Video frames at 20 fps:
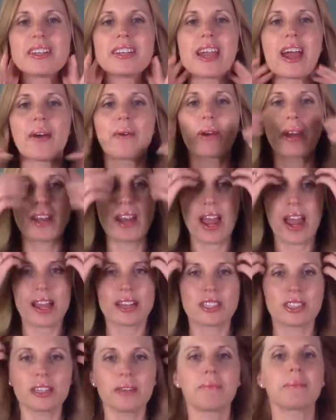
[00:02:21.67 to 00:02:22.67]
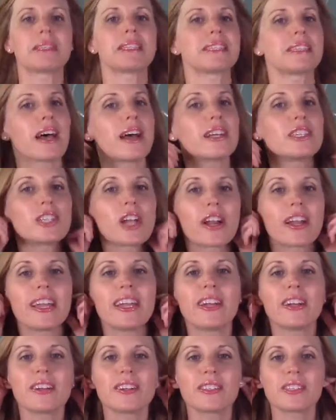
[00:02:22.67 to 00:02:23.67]
Now we're going to actually massage our
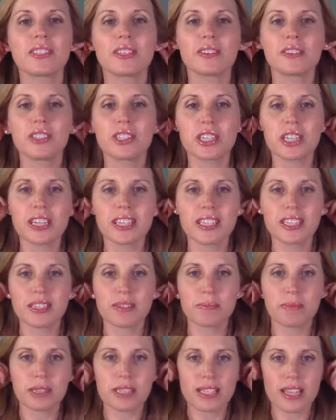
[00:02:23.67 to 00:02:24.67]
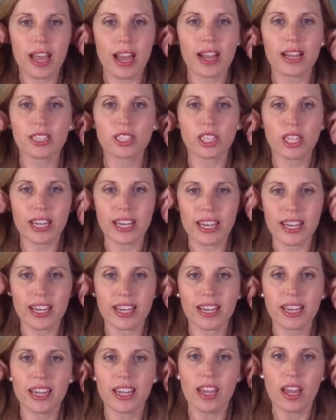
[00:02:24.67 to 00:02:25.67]
ears. So just
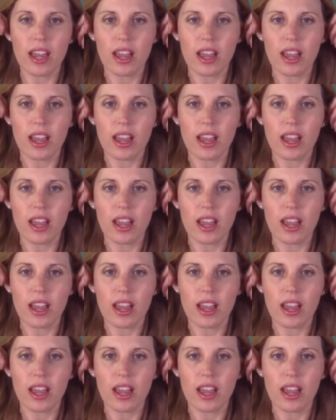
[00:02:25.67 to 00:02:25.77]
massaging.